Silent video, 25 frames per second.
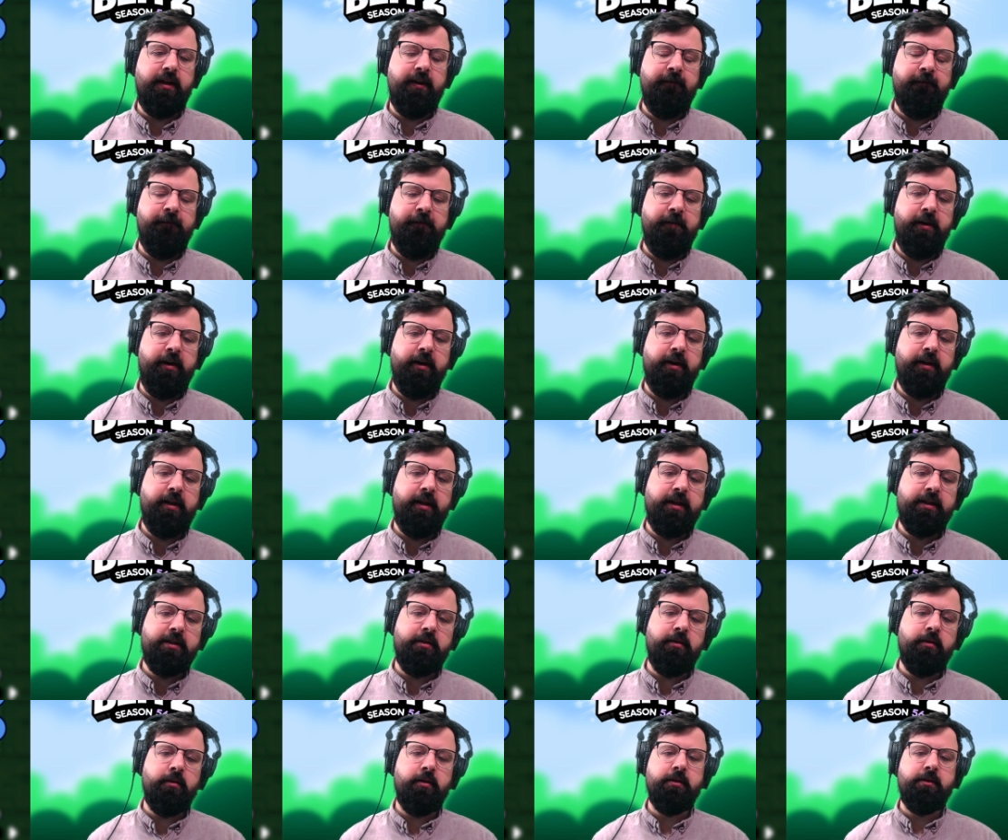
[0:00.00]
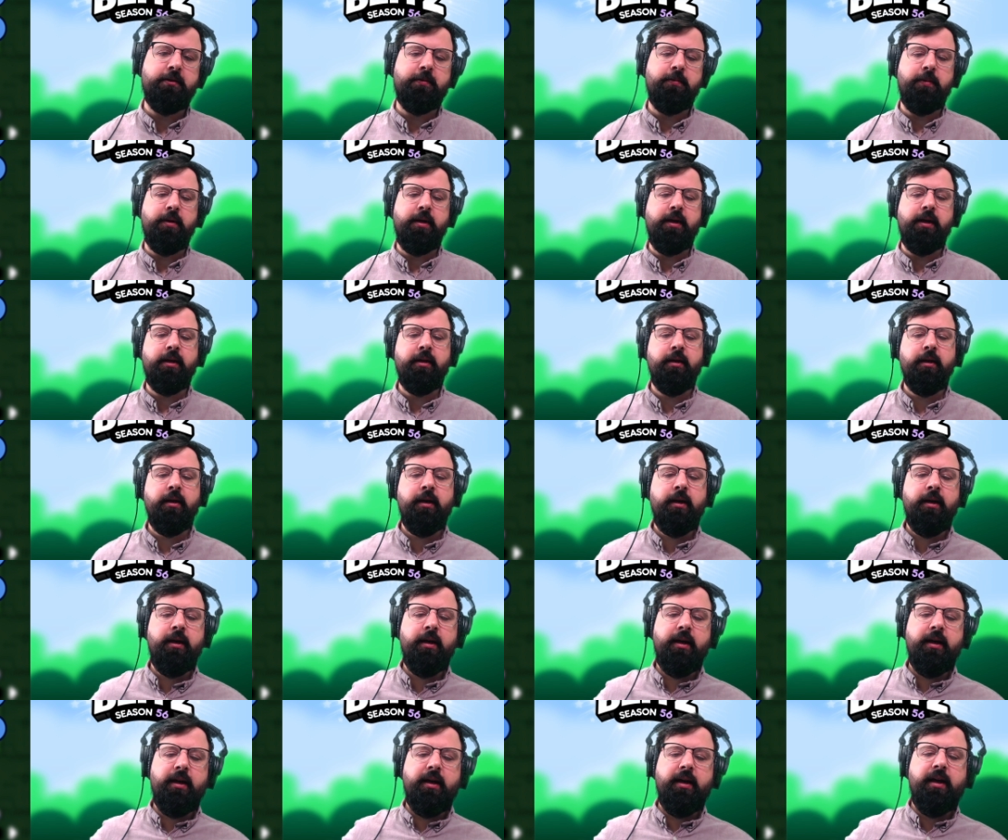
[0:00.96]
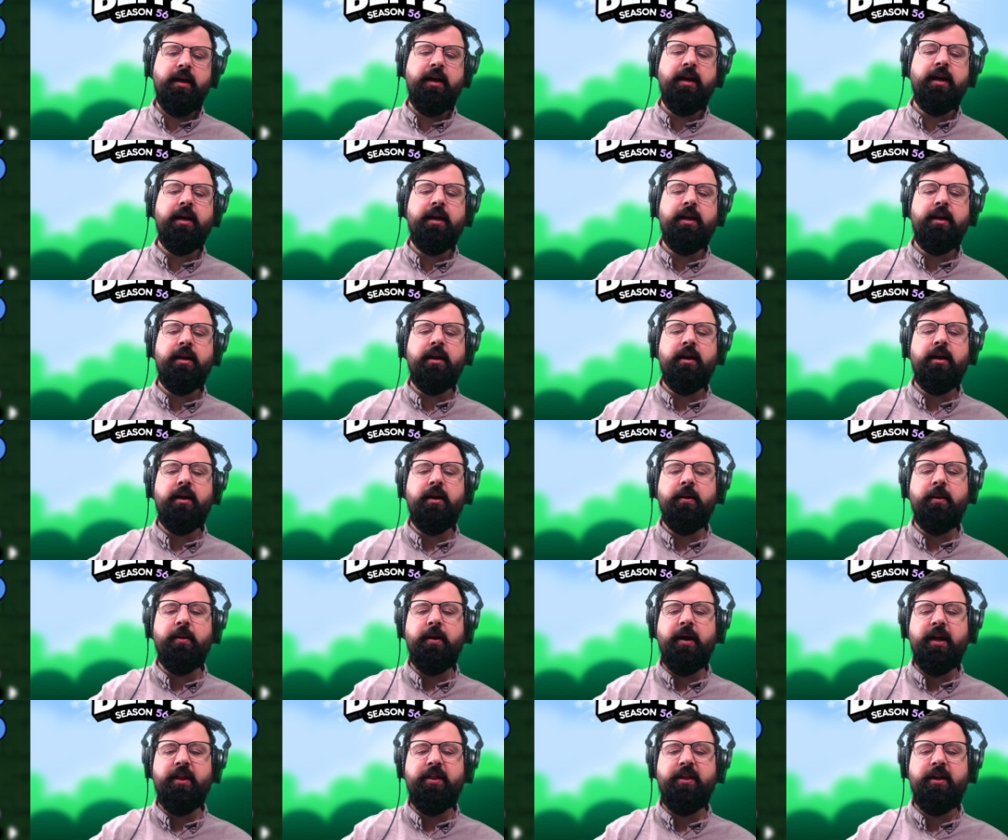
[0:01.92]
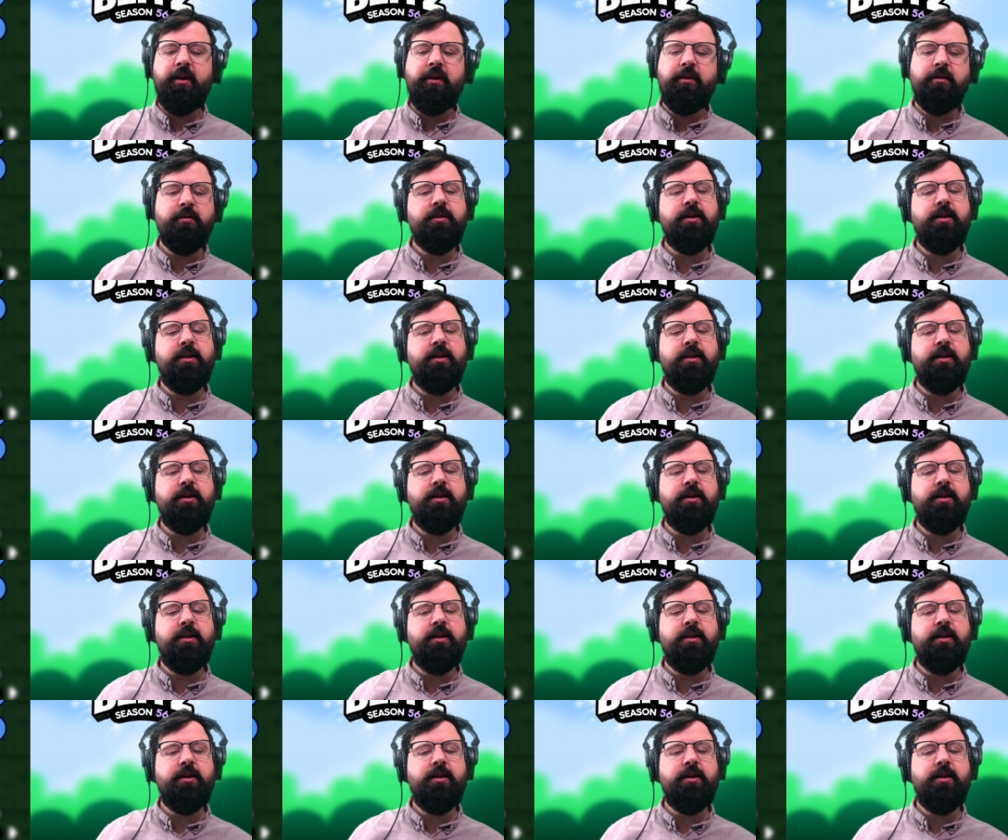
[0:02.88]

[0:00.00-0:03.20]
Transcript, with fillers: Infinite Elixir this week, and uh, I think